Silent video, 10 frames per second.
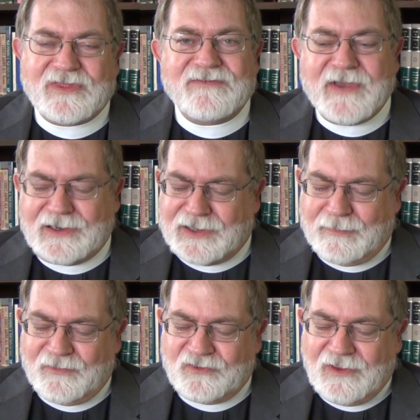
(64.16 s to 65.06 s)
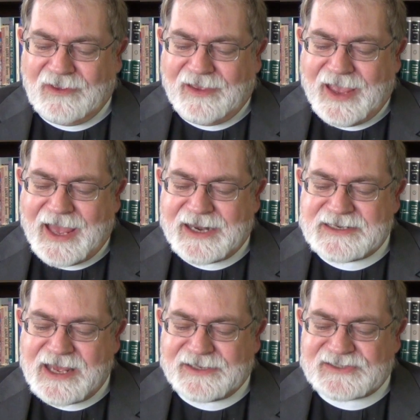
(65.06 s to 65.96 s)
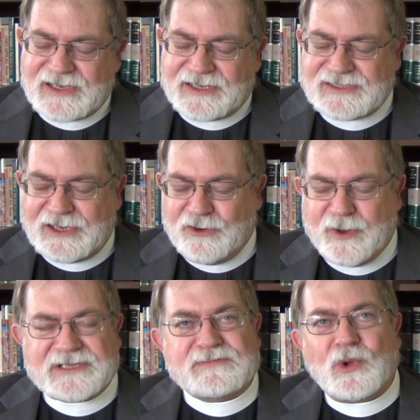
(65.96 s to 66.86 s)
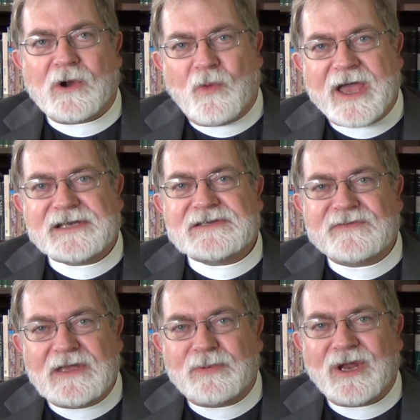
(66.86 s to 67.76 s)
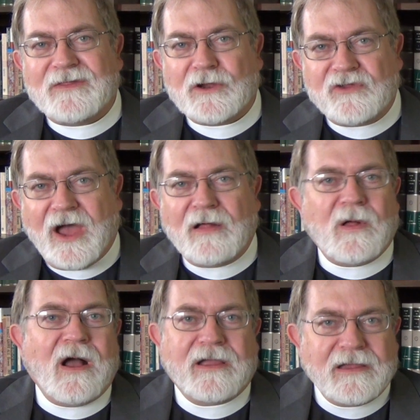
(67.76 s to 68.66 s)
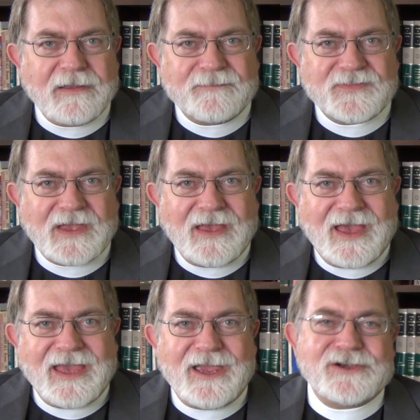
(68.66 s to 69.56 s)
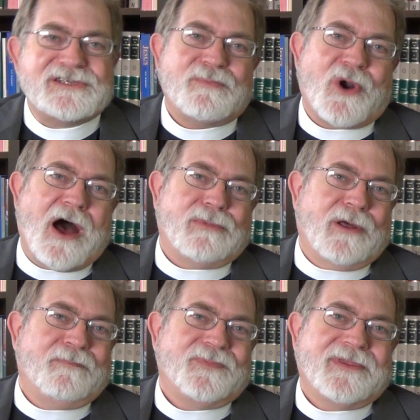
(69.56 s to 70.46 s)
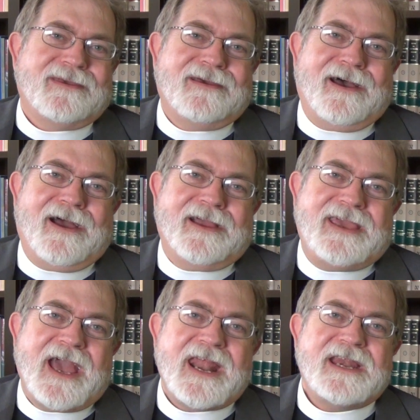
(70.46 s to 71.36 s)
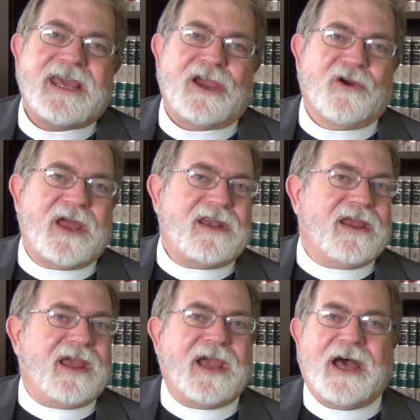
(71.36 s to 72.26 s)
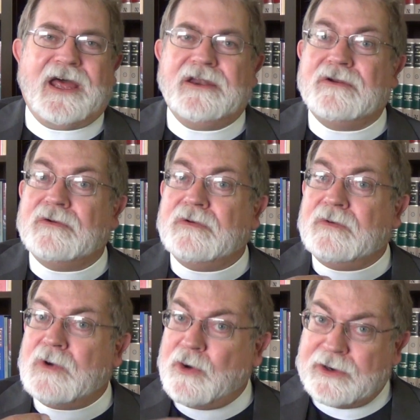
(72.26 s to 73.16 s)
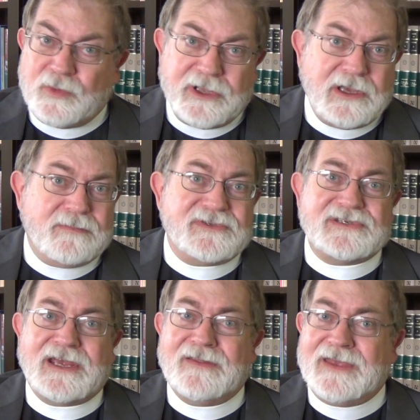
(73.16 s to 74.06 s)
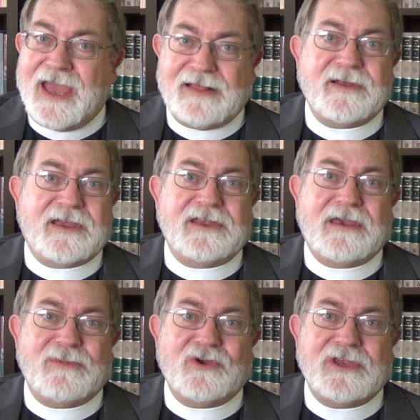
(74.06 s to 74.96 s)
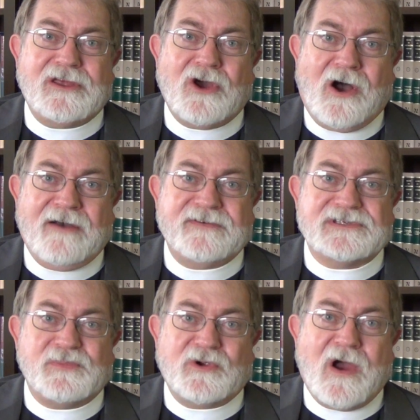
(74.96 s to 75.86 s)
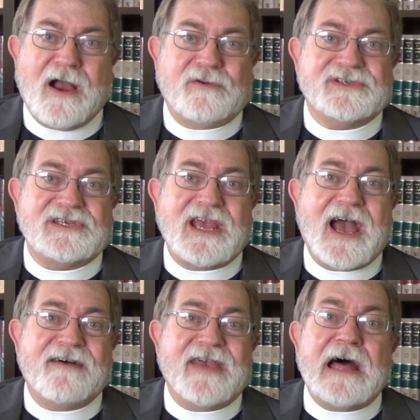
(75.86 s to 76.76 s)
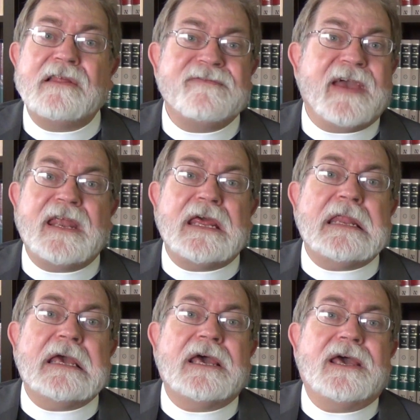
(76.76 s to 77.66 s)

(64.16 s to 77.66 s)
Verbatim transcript: with the victims and intends to continue to explore ways of deepening their dialogue. Here's the problem uh, Canon Kearon and Rowan Williams and the Anglican Communion Office bureaucracy have elevated